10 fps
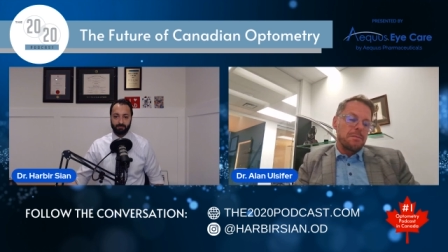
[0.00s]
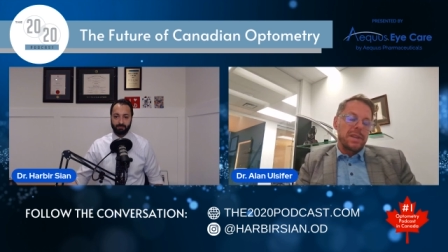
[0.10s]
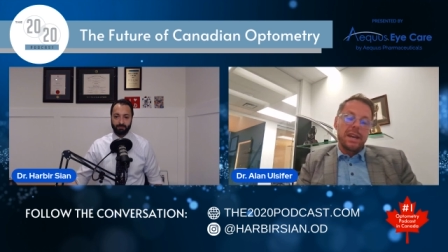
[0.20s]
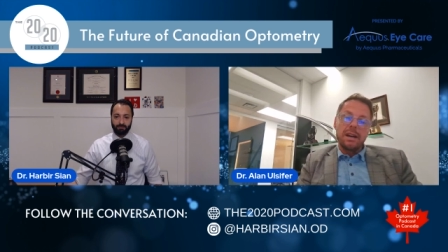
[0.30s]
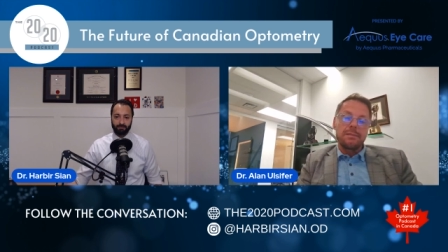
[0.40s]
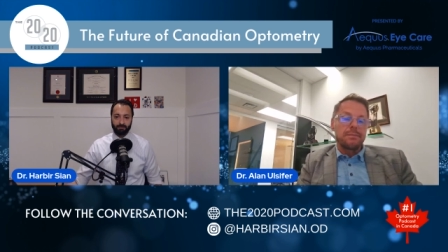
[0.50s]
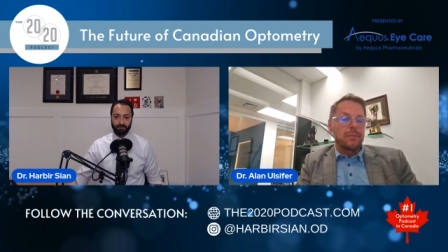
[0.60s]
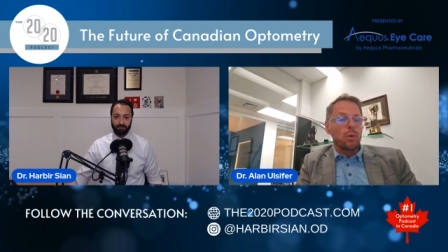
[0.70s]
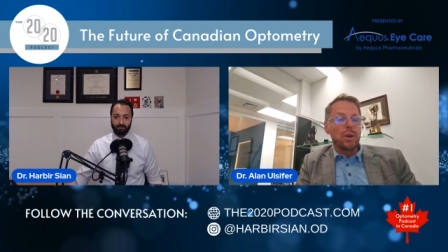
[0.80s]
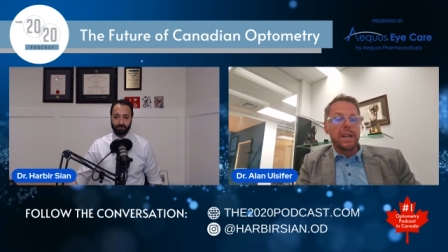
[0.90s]
yeah,
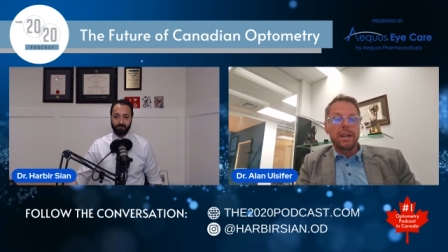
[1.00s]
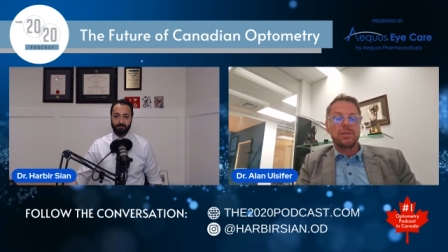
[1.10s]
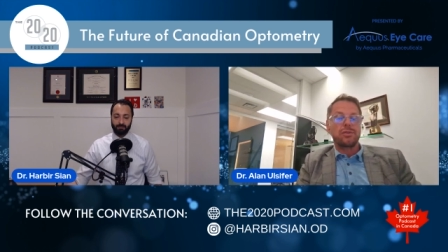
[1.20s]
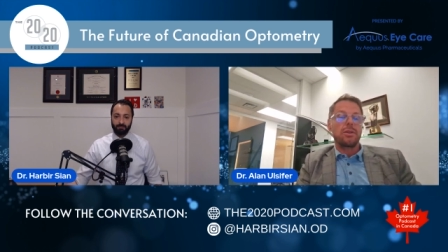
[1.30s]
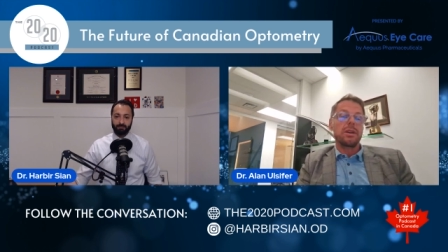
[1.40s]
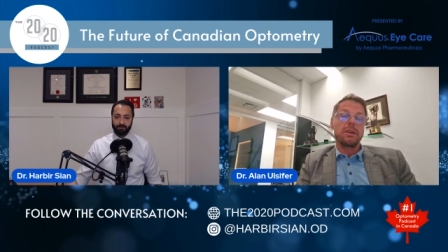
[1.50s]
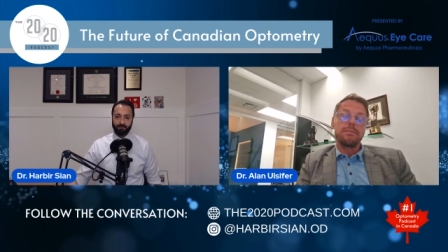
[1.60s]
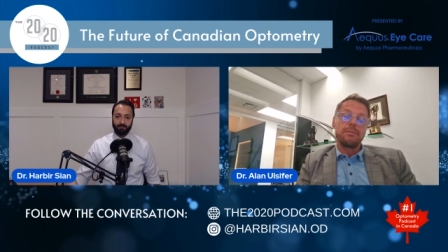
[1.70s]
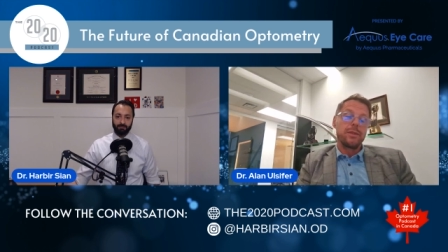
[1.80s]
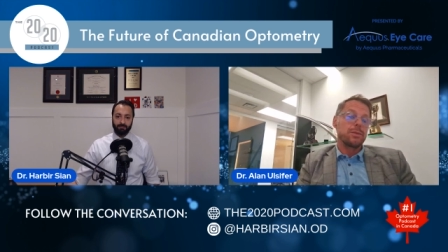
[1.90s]
we're getting
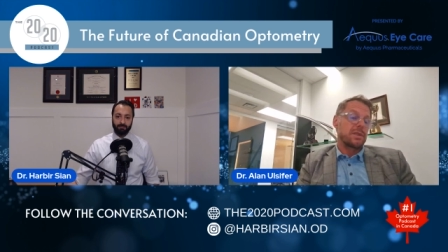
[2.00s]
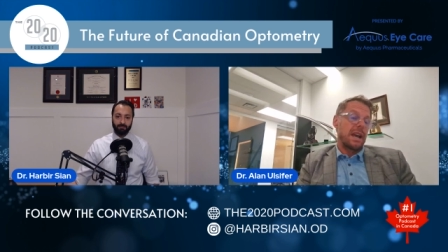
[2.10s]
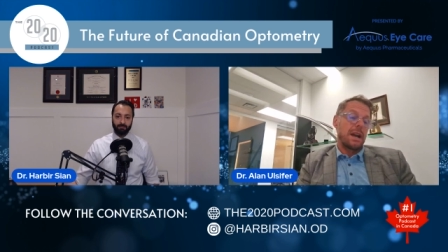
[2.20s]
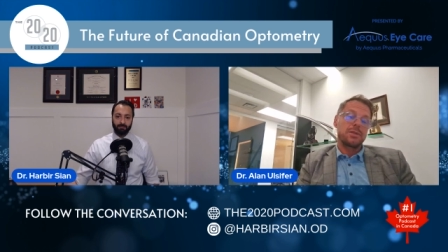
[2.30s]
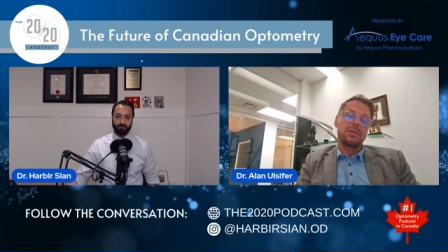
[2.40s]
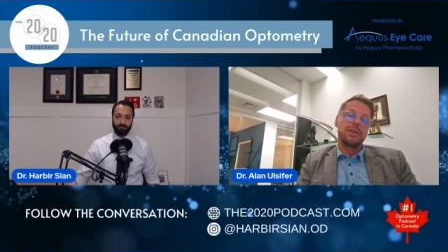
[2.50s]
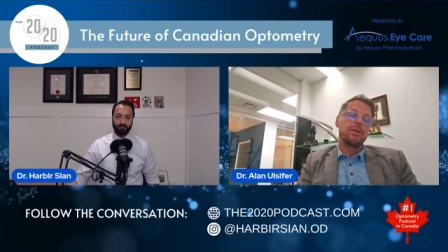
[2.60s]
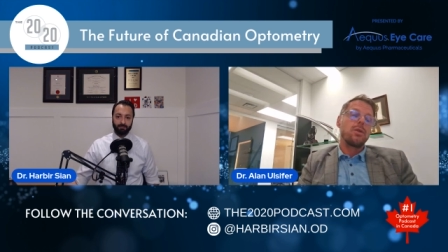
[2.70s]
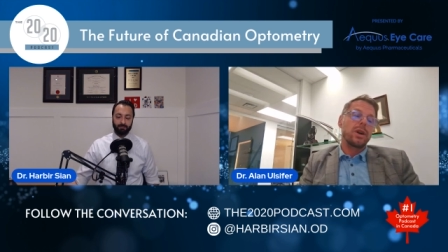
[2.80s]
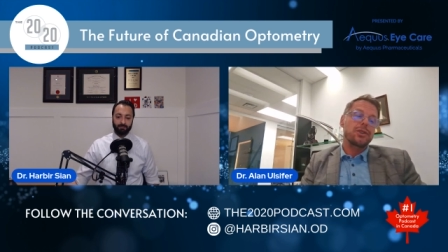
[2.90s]
stronger. There's absolutely
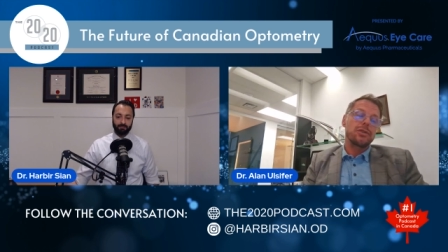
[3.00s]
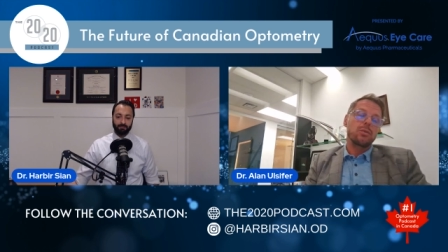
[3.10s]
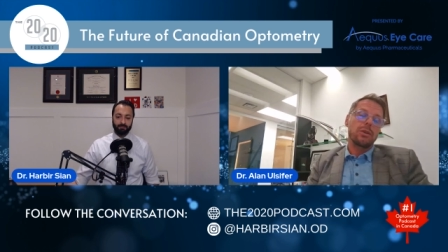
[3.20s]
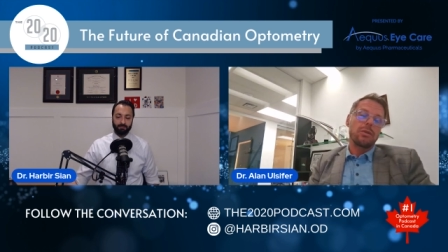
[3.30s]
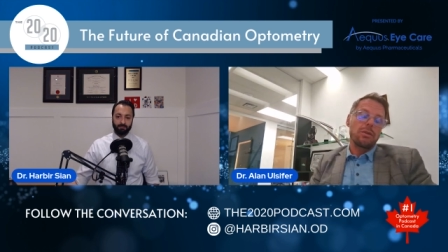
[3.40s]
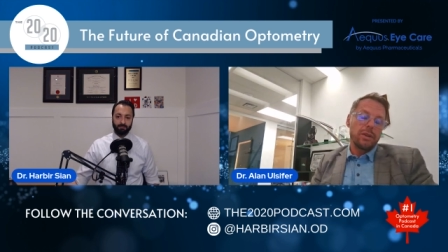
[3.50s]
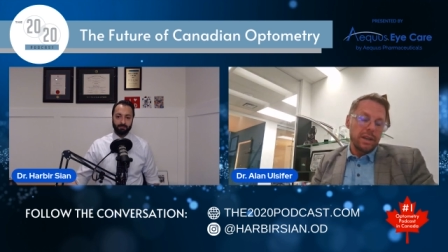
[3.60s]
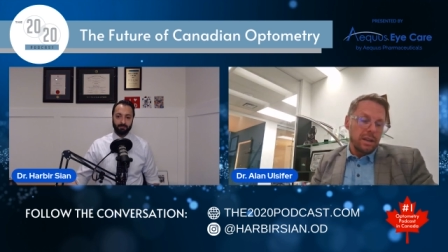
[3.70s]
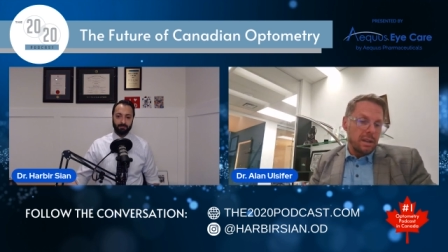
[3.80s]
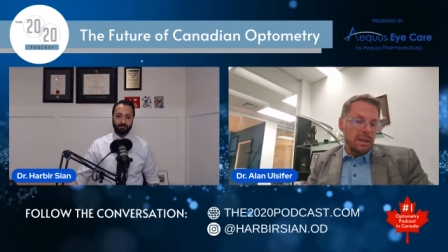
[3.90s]
no question we're
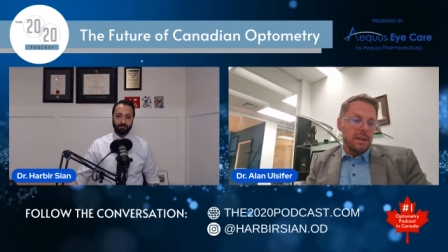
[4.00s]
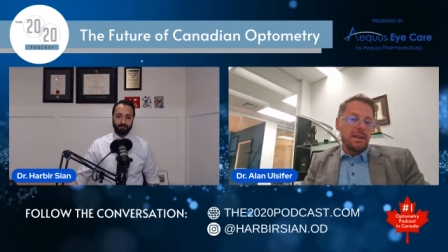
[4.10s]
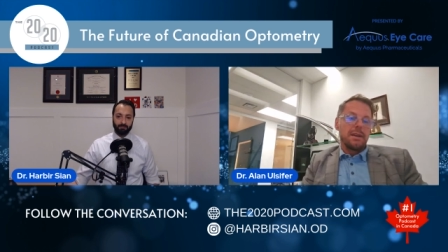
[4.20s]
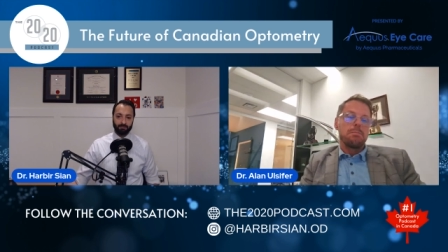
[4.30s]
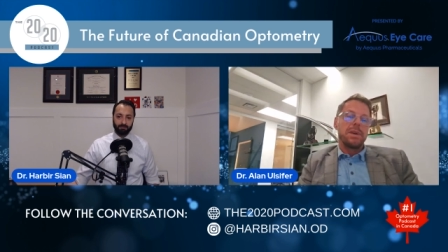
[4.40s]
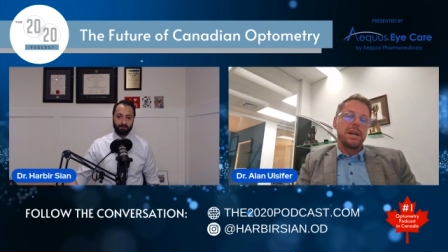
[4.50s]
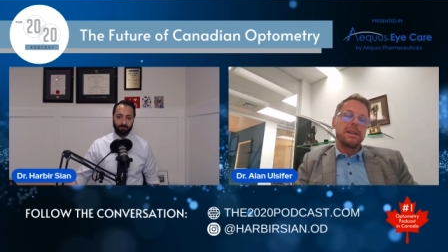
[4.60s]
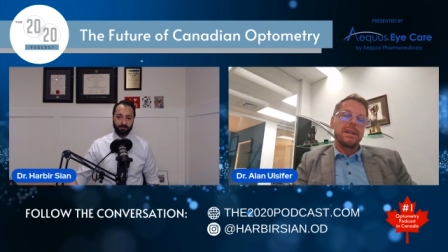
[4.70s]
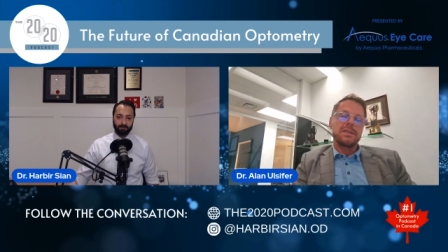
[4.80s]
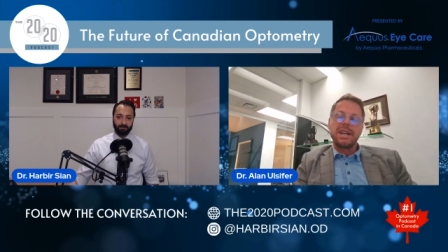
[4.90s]
growing.
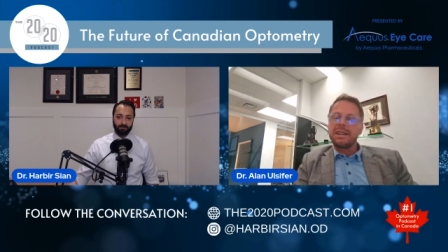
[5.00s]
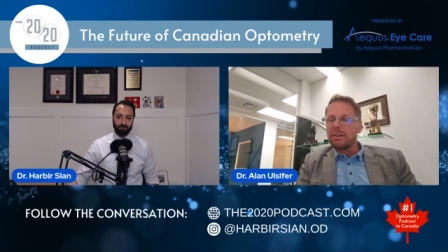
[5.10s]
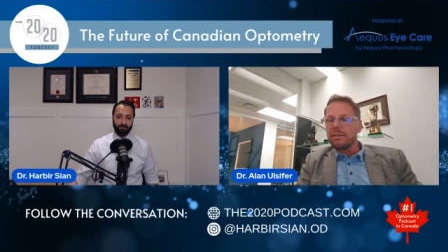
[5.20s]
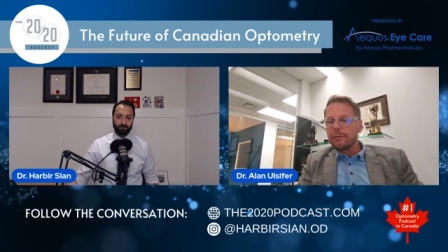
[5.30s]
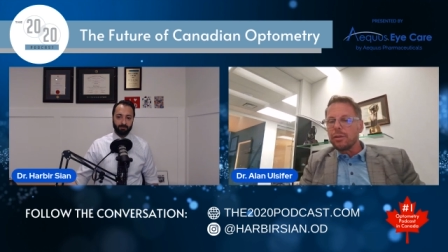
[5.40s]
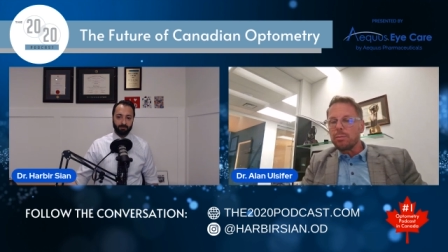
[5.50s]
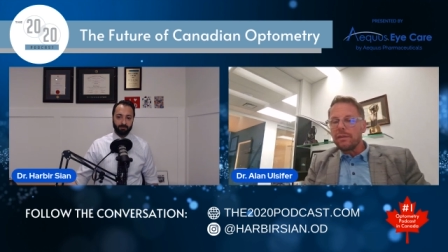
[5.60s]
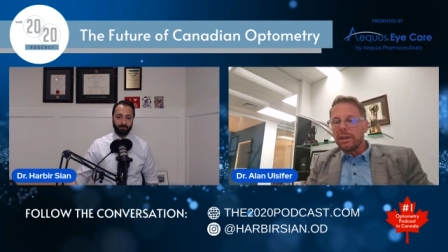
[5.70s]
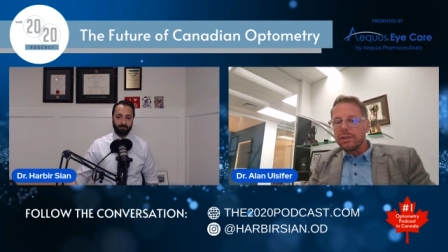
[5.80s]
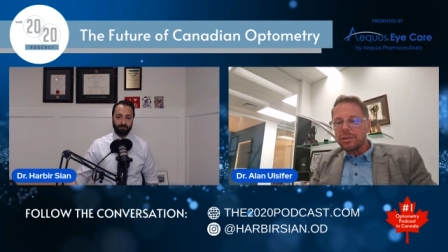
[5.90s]
But is that good for the
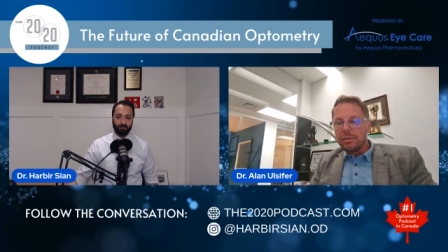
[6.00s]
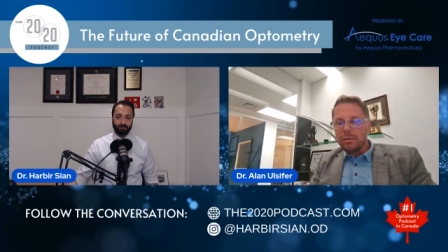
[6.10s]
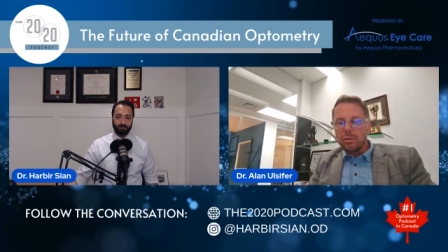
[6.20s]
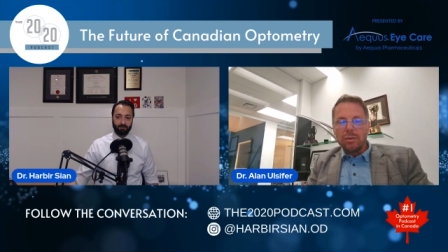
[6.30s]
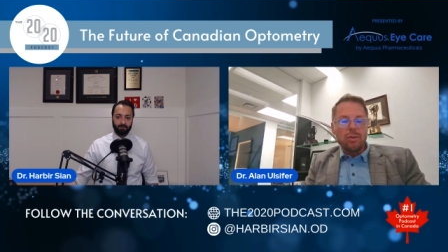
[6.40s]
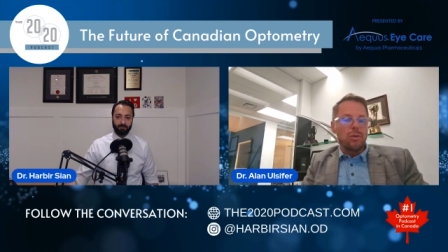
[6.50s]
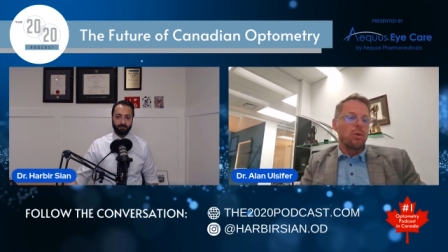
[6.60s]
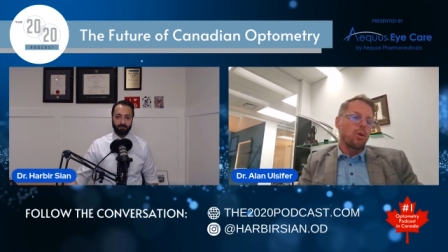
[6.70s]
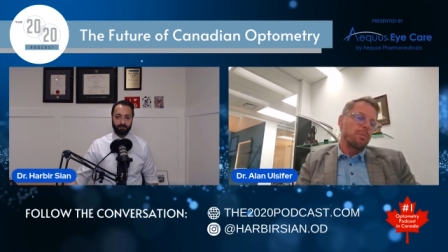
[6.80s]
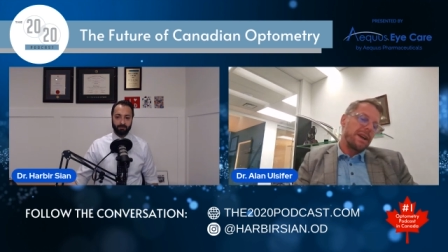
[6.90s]
profession
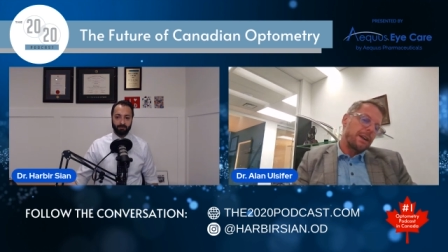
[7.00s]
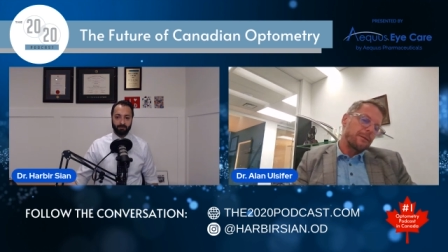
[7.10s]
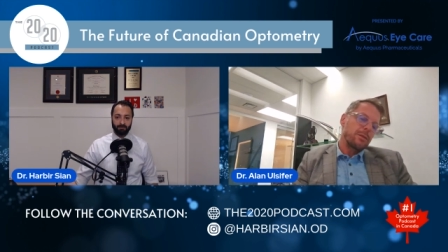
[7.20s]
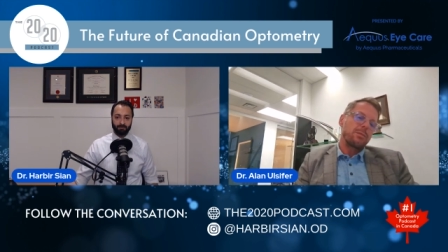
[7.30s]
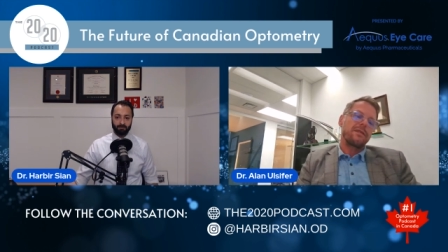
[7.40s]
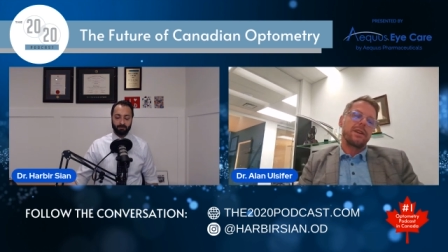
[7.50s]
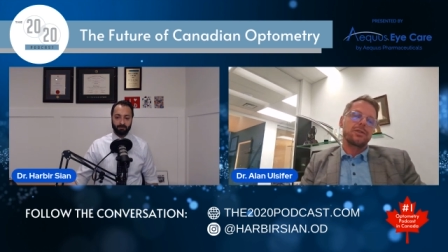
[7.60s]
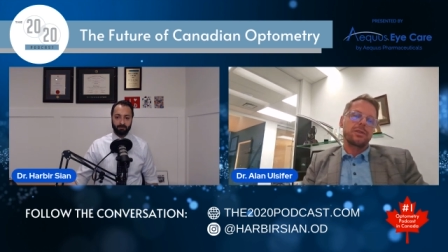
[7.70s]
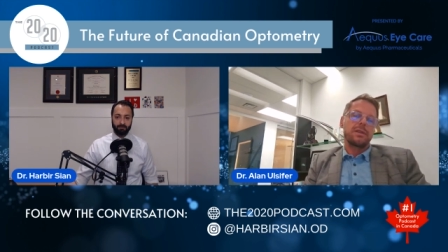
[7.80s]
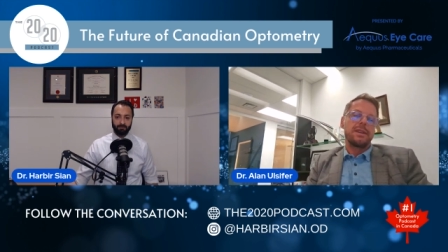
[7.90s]
or bad for the
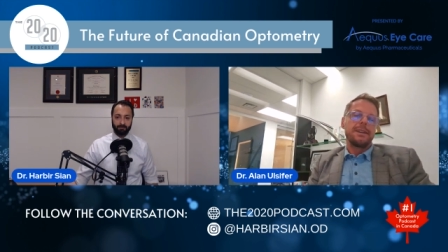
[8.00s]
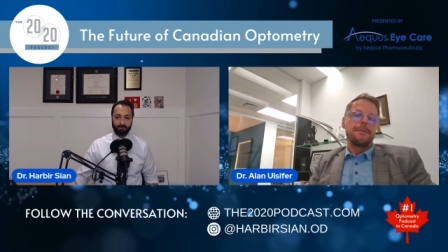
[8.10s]
profession?